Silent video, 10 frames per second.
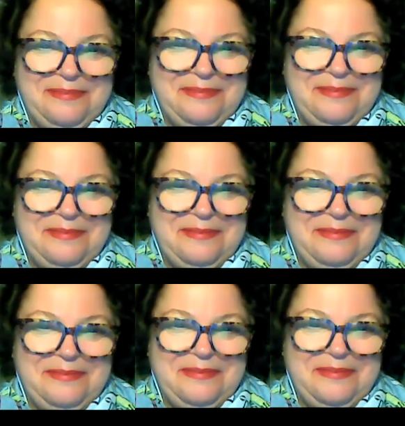
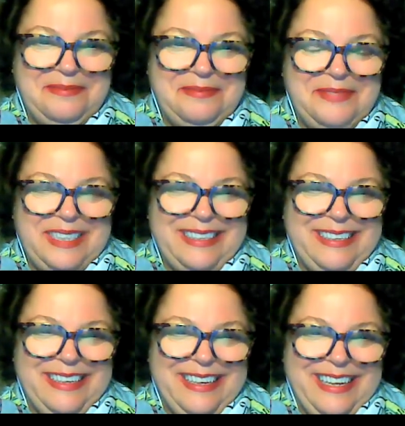
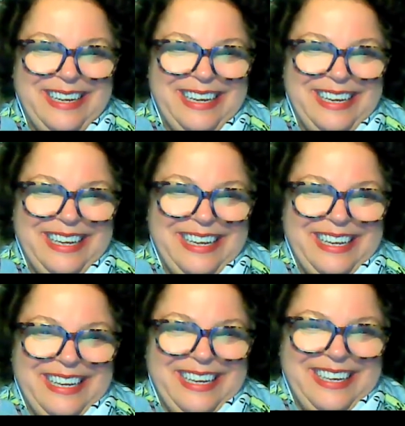
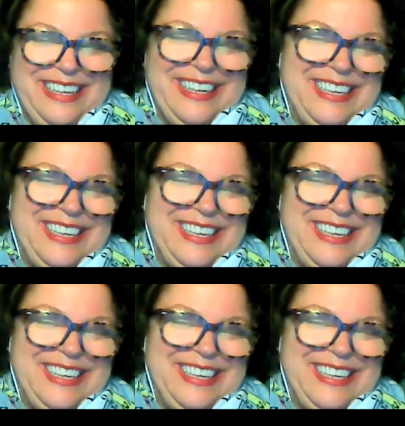(silent)